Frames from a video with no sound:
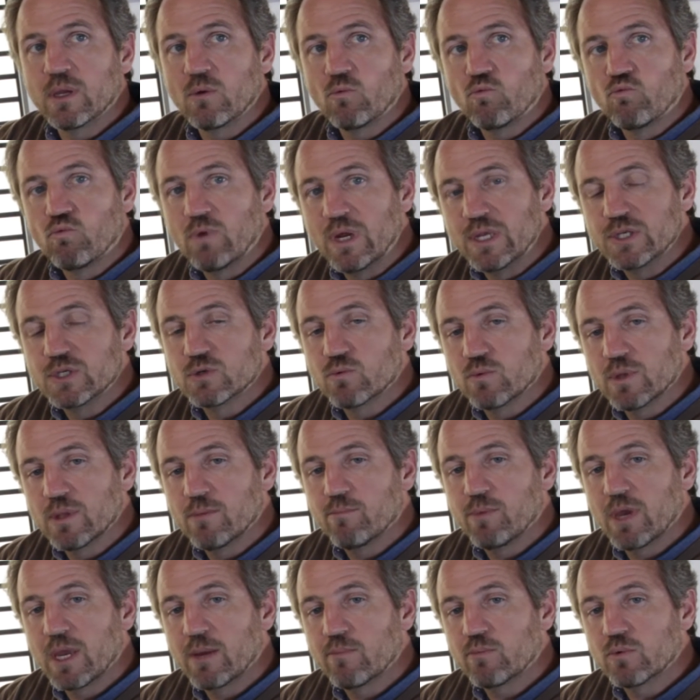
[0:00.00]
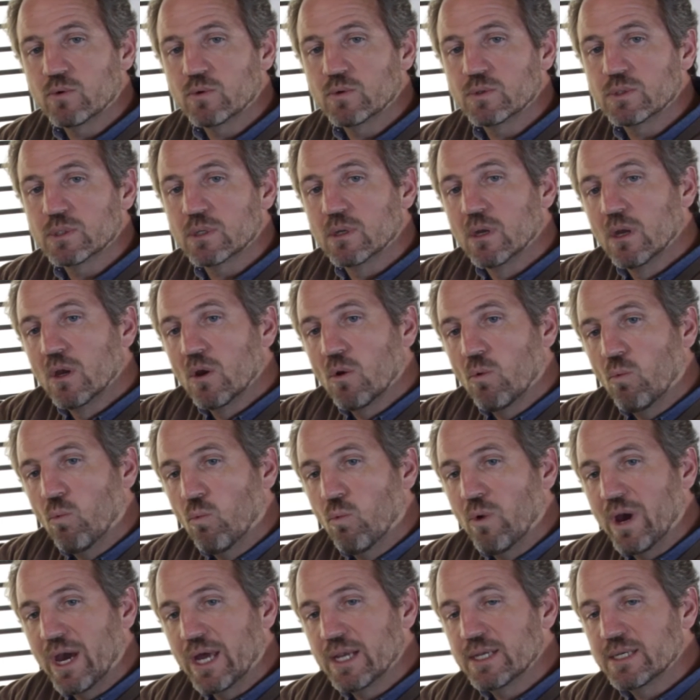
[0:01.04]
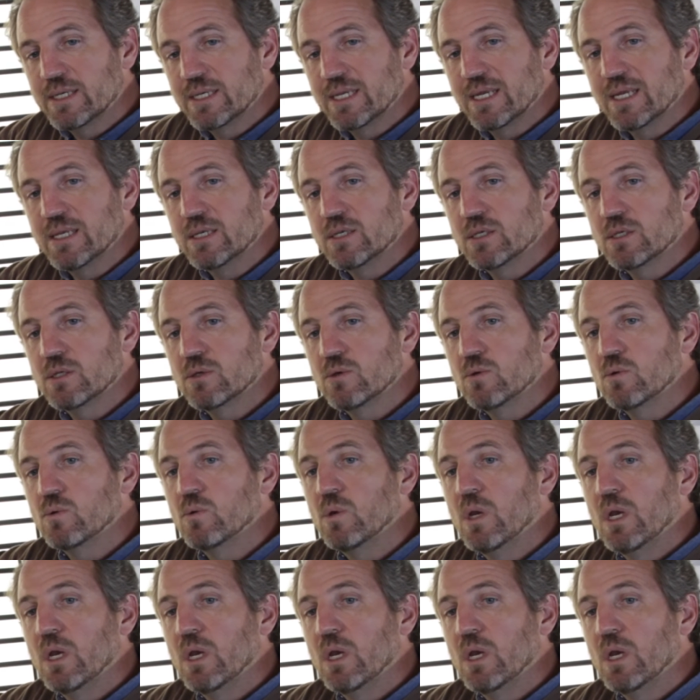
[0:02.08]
rich when the paper's wet tend to